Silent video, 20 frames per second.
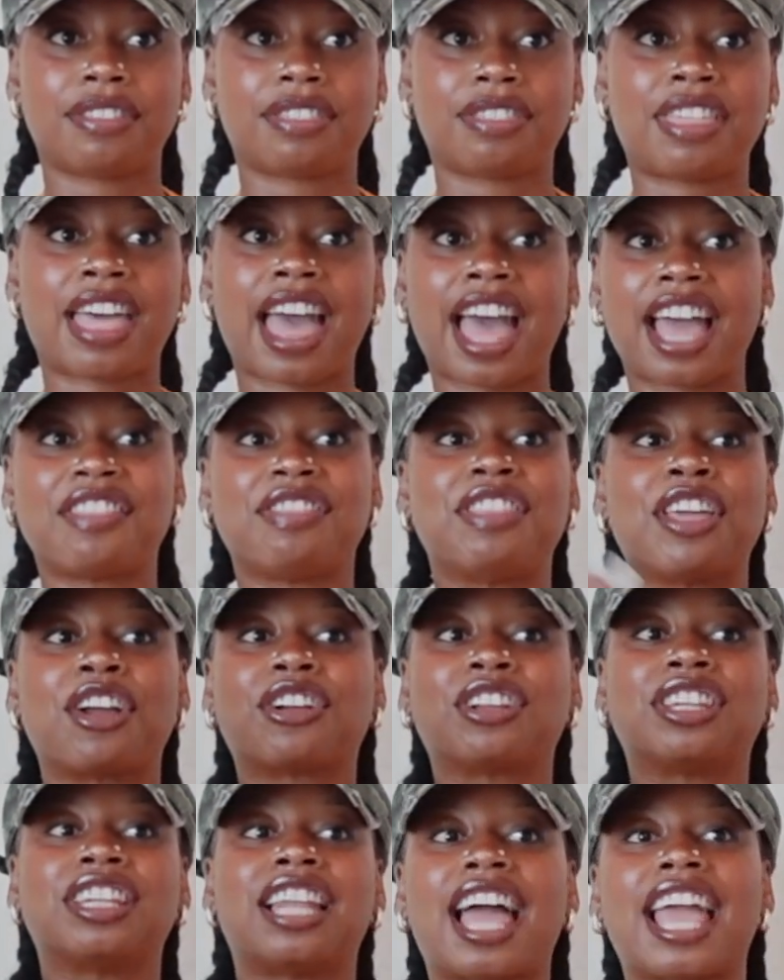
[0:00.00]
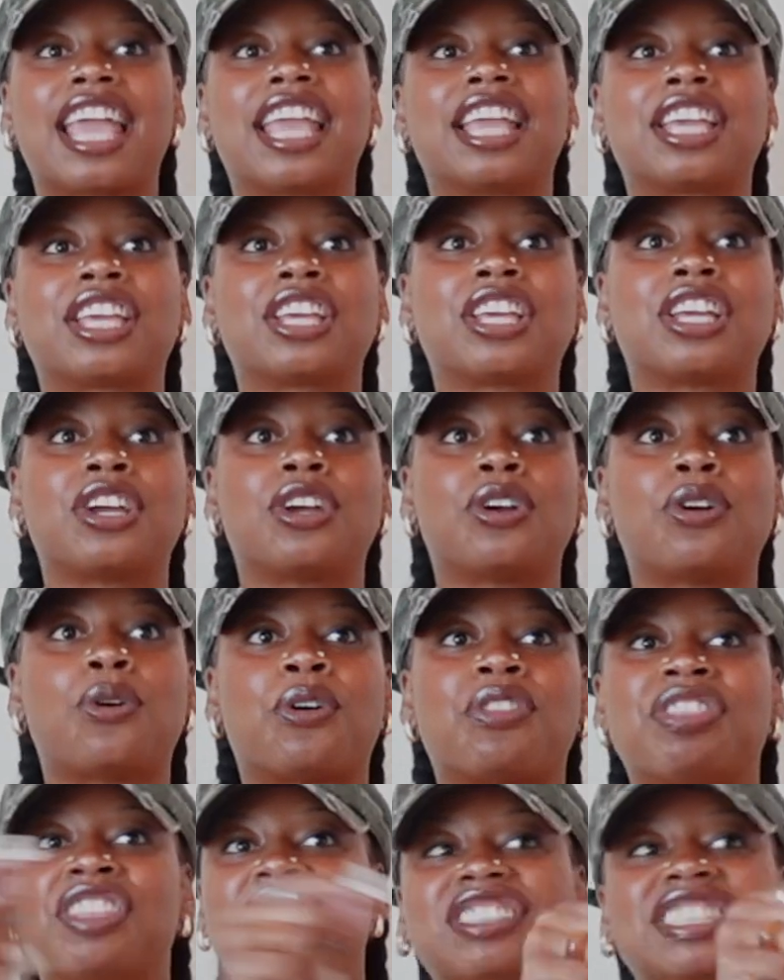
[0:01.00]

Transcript: that their like or their